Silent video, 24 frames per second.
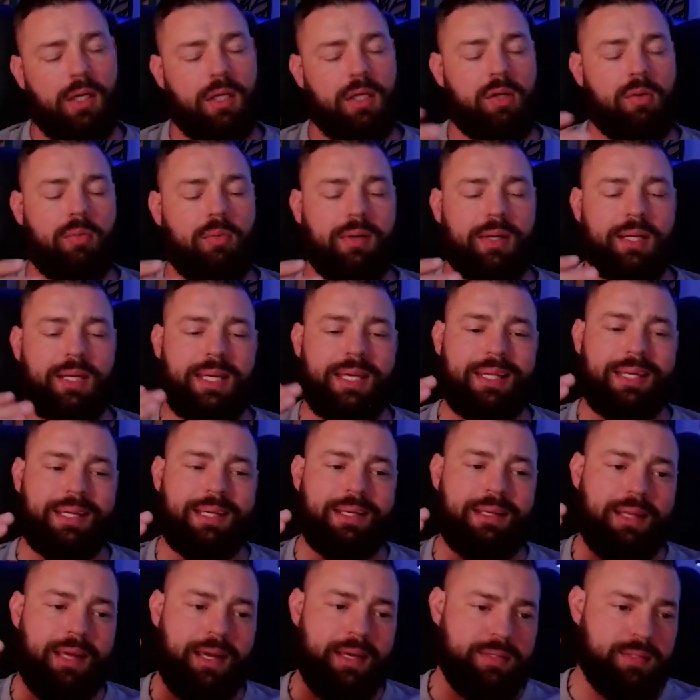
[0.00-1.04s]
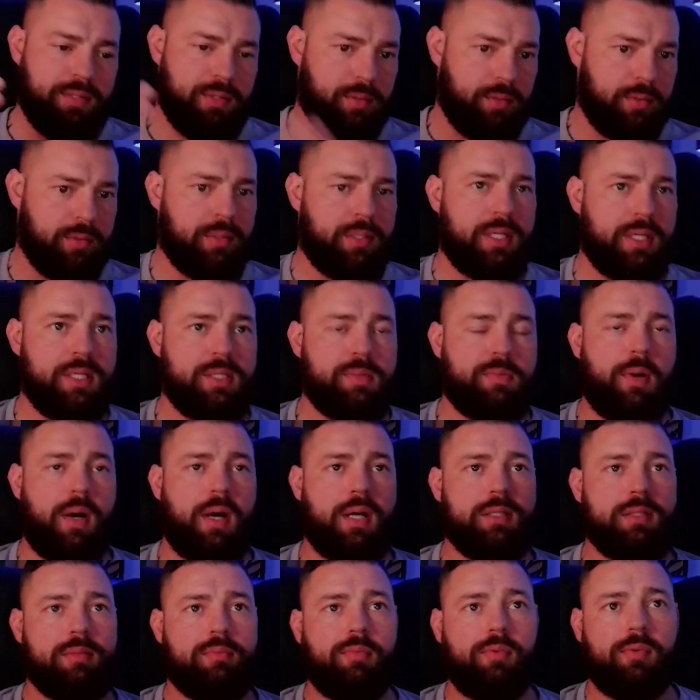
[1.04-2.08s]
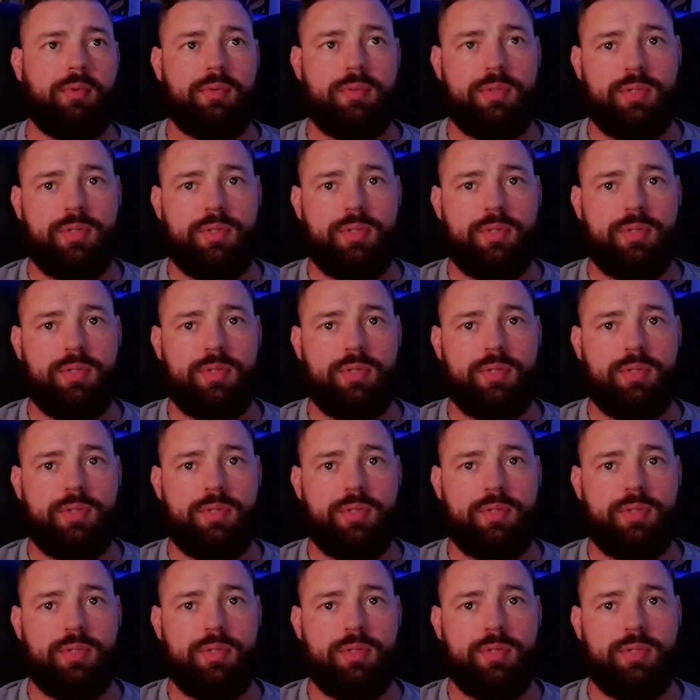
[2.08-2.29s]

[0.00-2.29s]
you want to get in as early as possible.